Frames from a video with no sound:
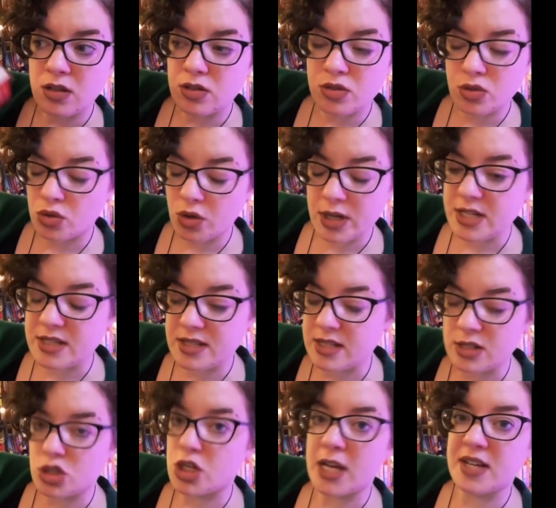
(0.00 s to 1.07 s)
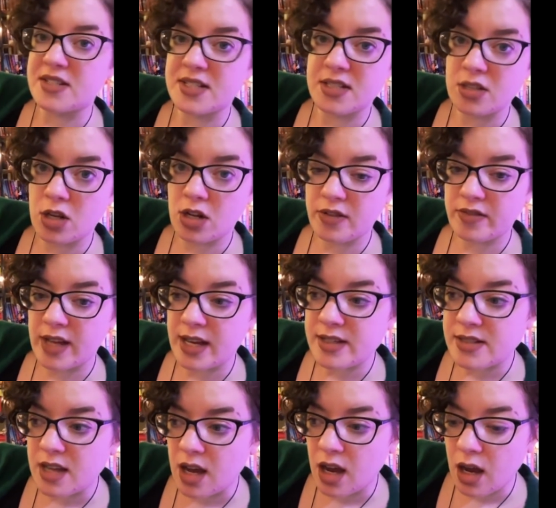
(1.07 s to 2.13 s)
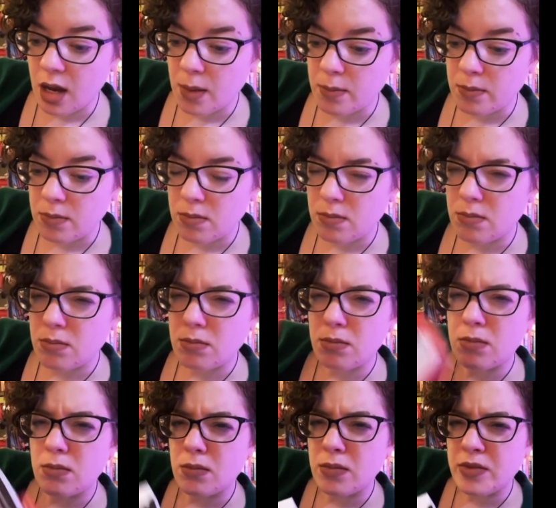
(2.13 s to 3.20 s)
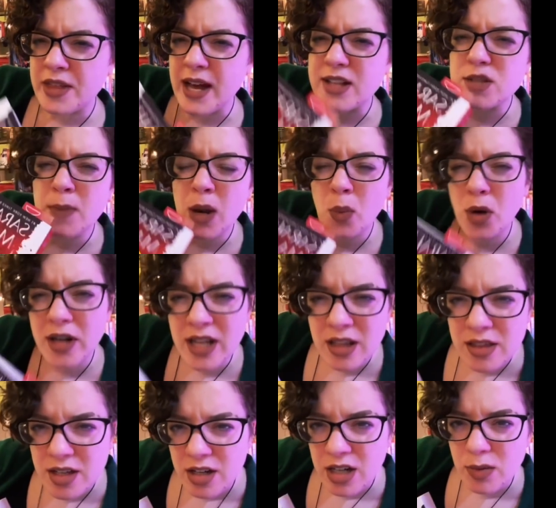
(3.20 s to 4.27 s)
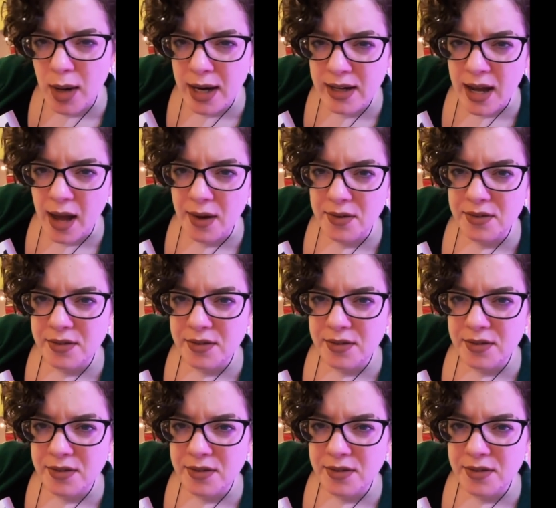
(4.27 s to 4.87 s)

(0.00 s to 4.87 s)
crazy enchanted and all that. Um, that's my working theory right now.